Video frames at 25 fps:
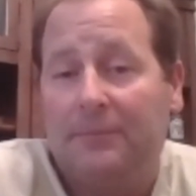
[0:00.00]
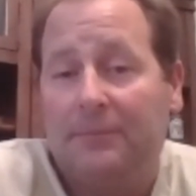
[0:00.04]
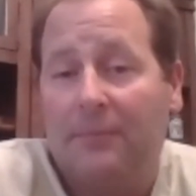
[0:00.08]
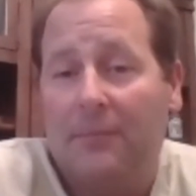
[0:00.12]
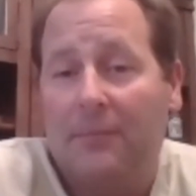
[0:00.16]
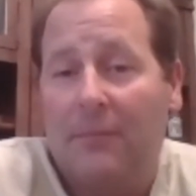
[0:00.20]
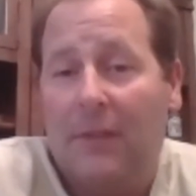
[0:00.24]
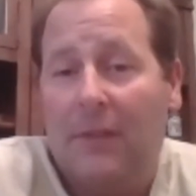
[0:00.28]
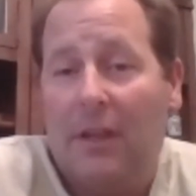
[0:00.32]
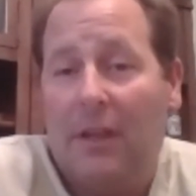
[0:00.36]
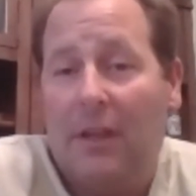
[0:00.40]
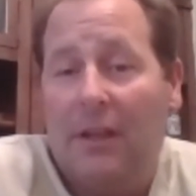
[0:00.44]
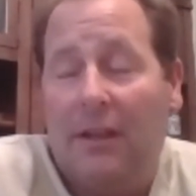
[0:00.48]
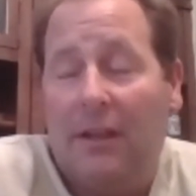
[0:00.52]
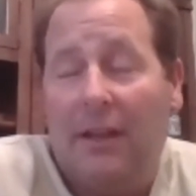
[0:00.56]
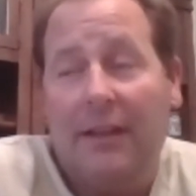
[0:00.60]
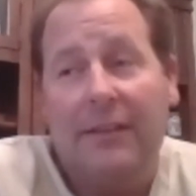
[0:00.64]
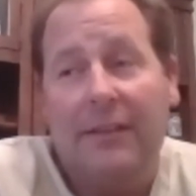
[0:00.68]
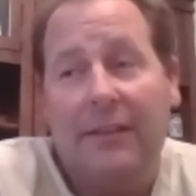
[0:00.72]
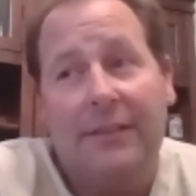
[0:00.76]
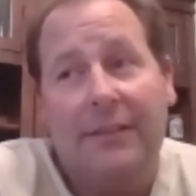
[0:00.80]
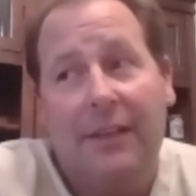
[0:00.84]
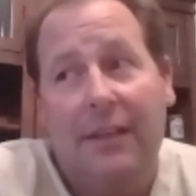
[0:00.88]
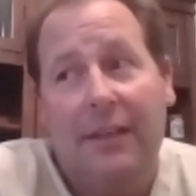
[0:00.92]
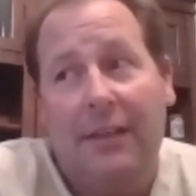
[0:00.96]
Like I
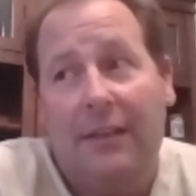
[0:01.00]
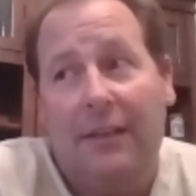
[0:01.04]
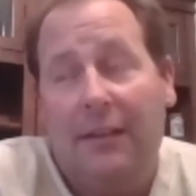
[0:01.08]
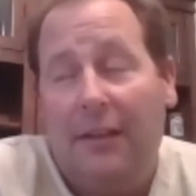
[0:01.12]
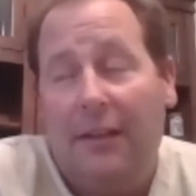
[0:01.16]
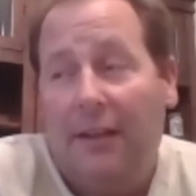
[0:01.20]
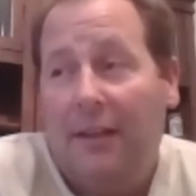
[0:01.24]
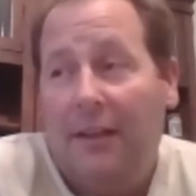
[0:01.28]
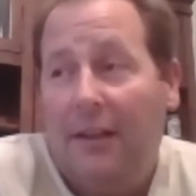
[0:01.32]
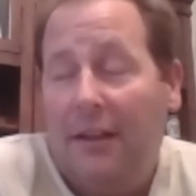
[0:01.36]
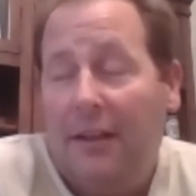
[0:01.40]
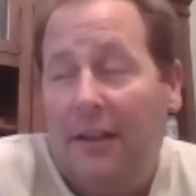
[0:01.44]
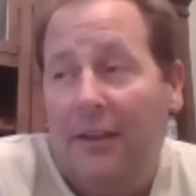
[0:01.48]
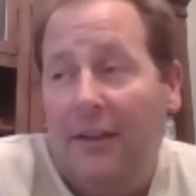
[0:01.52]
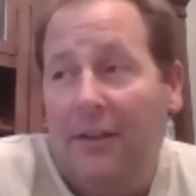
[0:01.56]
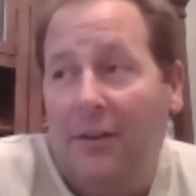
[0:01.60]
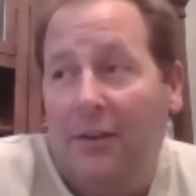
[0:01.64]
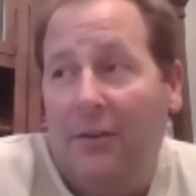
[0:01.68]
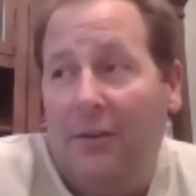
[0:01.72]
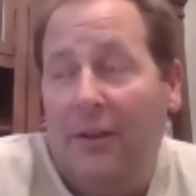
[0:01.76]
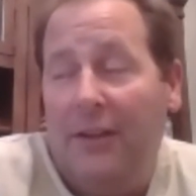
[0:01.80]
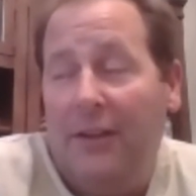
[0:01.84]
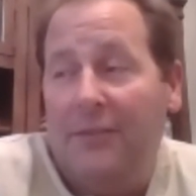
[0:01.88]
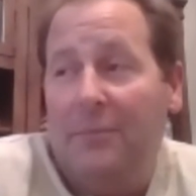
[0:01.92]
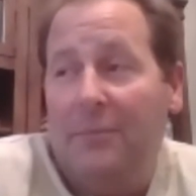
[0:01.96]
said,
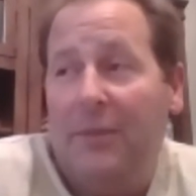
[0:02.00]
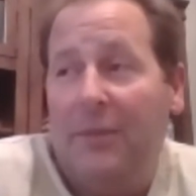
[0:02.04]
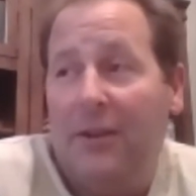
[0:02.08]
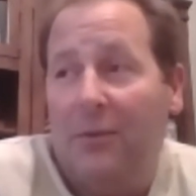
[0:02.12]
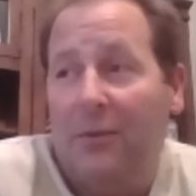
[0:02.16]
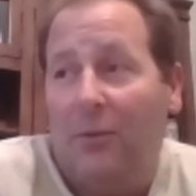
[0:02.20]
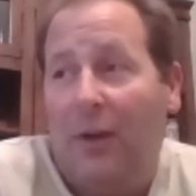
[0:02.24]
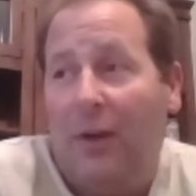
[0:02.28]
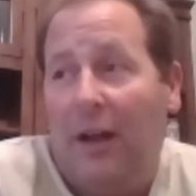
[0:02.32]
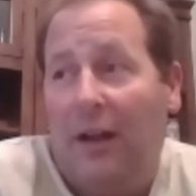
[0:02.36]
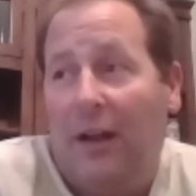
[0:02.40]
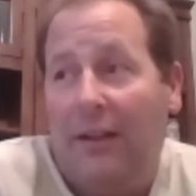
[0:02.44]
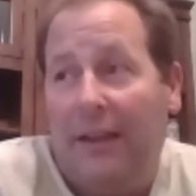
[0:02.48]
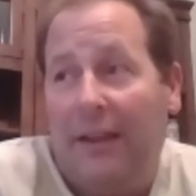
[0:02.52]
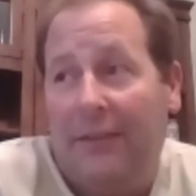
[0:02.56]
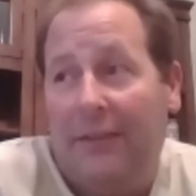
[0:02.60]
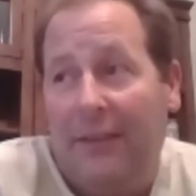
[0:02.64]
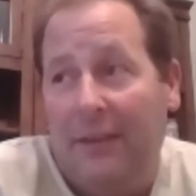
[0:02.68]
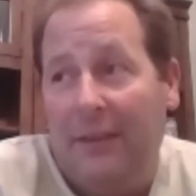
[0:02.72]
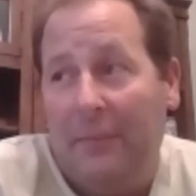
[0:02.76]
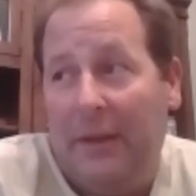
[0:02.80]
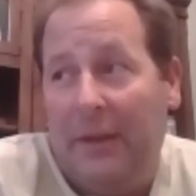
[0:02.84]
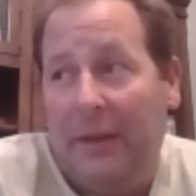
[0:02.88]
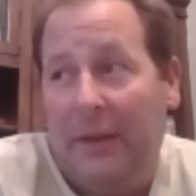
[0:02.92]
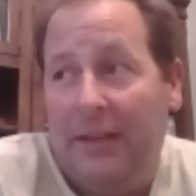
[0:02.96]
it's been a while. I
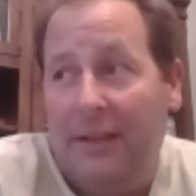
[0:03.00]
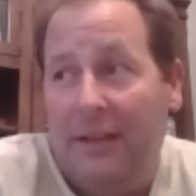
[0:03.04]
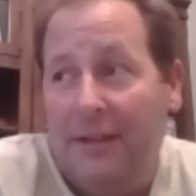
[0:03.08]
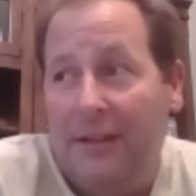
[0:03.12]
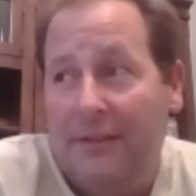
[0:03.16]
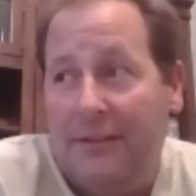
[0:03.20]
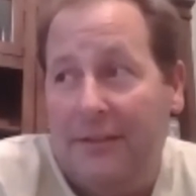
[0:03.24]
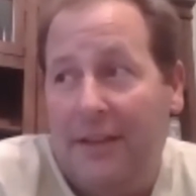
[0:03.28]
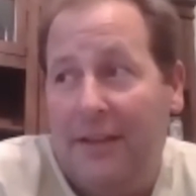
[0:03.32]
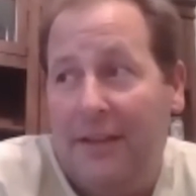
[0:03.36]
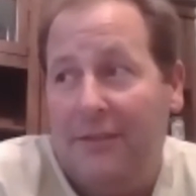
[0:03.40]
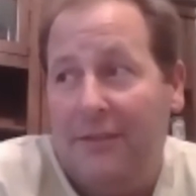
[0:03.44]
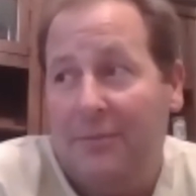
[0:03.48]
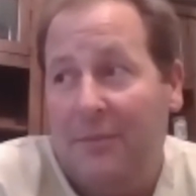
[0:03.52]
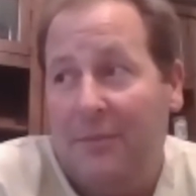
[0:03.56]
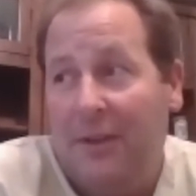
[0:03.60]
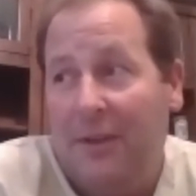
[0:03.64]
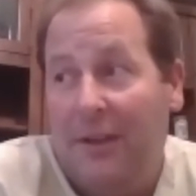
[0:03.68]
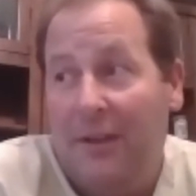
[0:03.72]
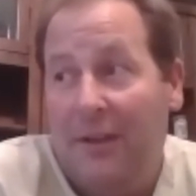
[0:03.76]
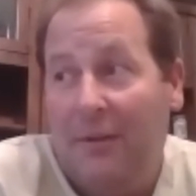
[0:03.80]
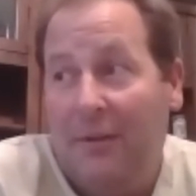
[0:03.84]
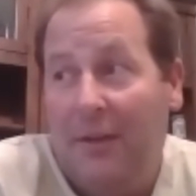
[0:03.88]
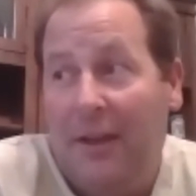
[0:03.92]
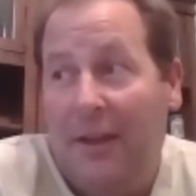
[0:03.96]
think my kids age
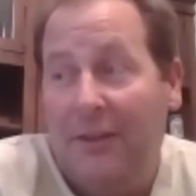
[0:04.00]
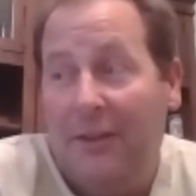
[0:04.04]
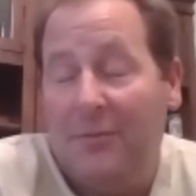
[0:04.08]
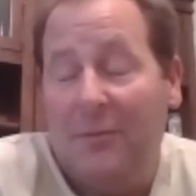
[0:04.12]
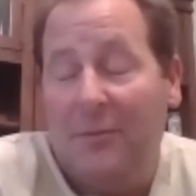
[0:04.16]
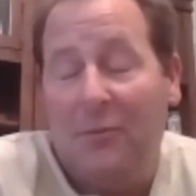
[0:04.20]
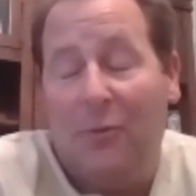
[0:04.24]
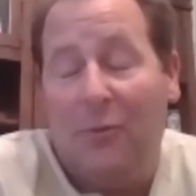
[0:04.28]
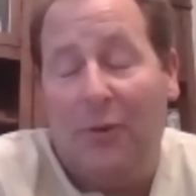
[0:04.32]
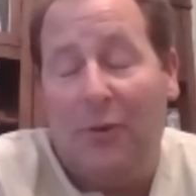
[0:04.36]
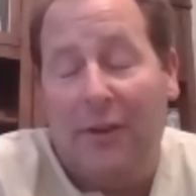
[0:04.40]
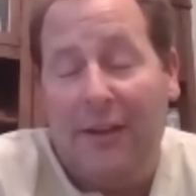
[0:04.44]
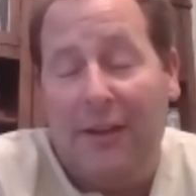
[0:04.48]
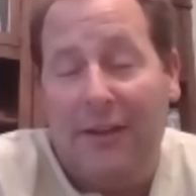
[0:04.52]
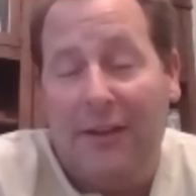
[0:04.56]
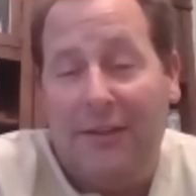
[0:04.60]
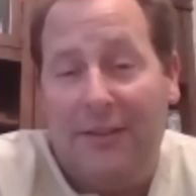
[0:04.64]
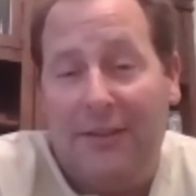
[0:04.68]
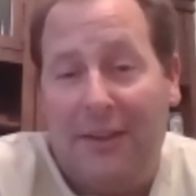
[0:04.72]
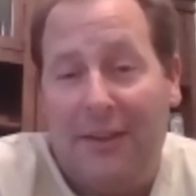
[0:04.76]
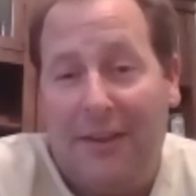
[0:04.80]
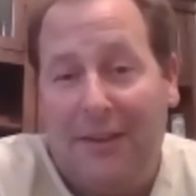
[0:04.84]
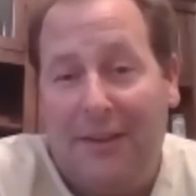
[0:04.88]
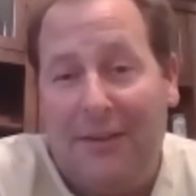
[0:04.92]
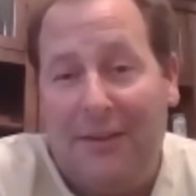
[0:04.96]
me more than
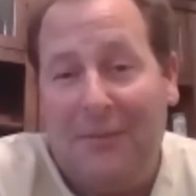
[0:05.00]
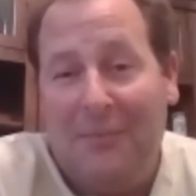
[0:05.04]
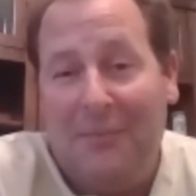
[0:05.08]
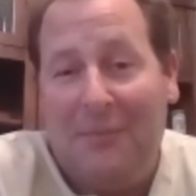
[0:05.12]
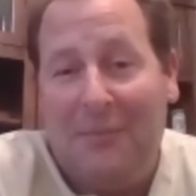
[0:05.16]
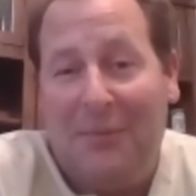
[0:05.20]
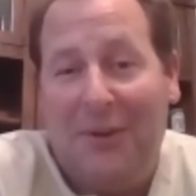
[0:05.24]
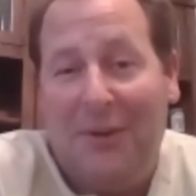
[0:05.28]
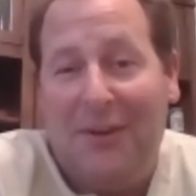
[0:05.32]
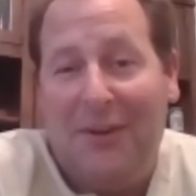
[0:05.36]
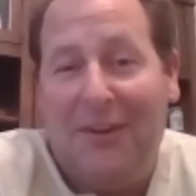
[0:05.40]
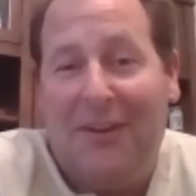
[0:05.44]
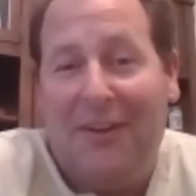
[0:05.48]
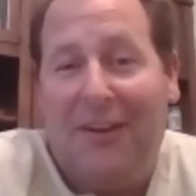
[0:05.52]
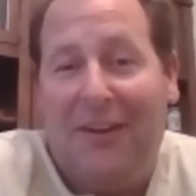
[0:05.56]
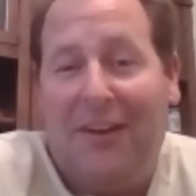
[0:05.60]
anything, but